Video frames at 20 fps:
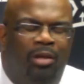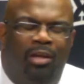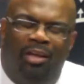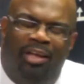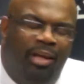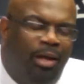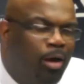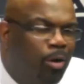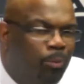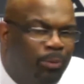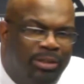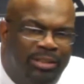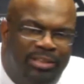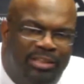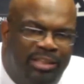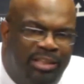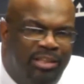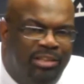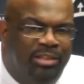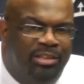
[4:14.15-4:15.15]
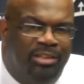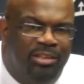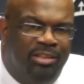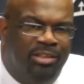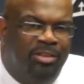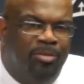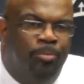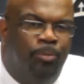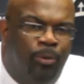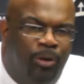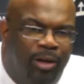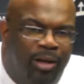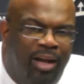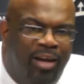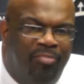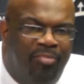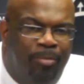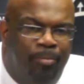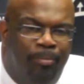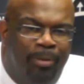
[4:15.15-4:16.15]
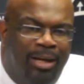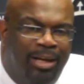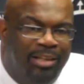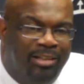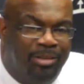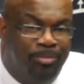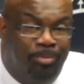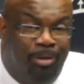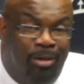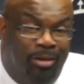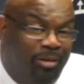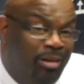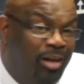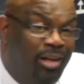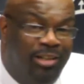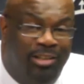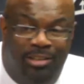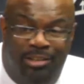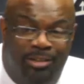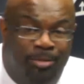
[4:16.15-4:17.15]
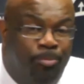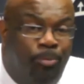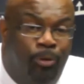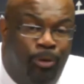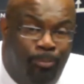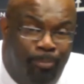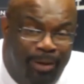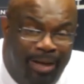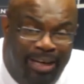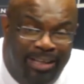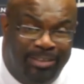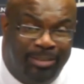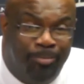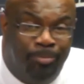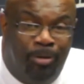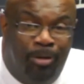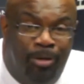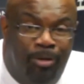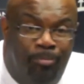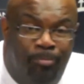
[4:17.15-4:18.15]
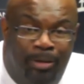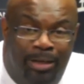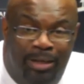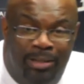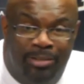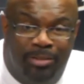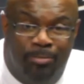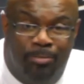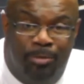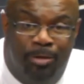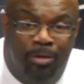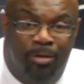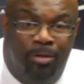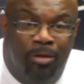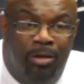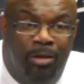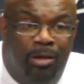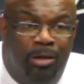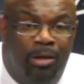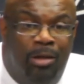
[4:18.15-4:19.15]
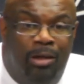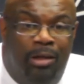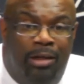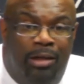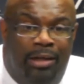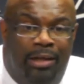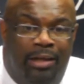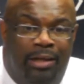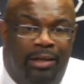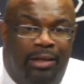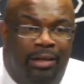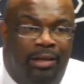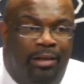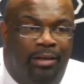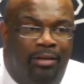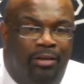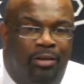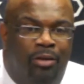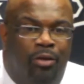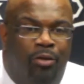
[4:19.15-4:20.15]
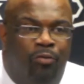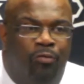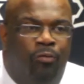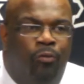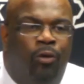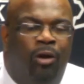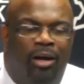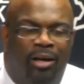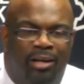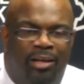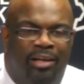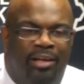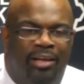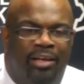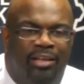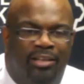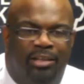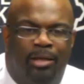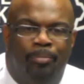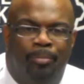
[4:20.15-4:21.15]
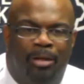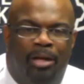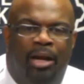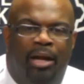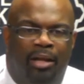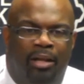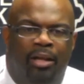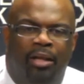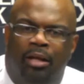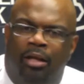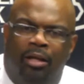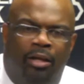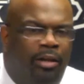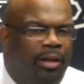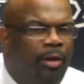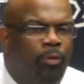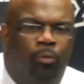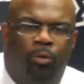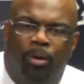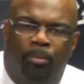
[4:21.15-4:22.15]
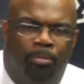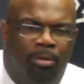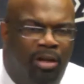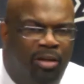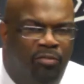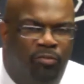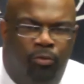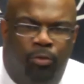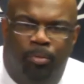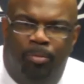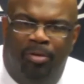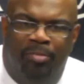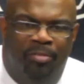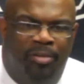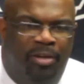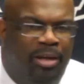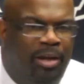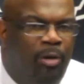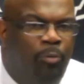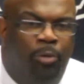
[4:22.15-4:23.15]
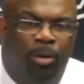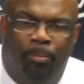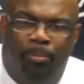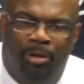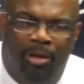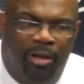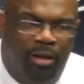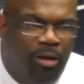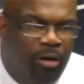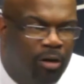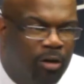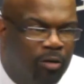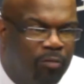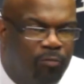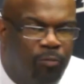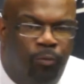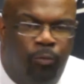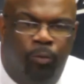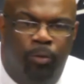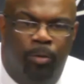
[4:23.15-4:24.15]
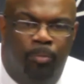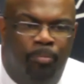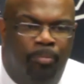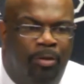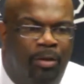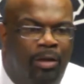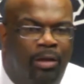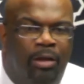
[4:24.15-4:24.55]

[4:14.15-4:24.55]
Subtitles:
he always says it's more to life than basketball. And honestly, it's more to basketball than basketball. And, you know, for our kids, I mean, they want to play for him every day. They want to play hard for him.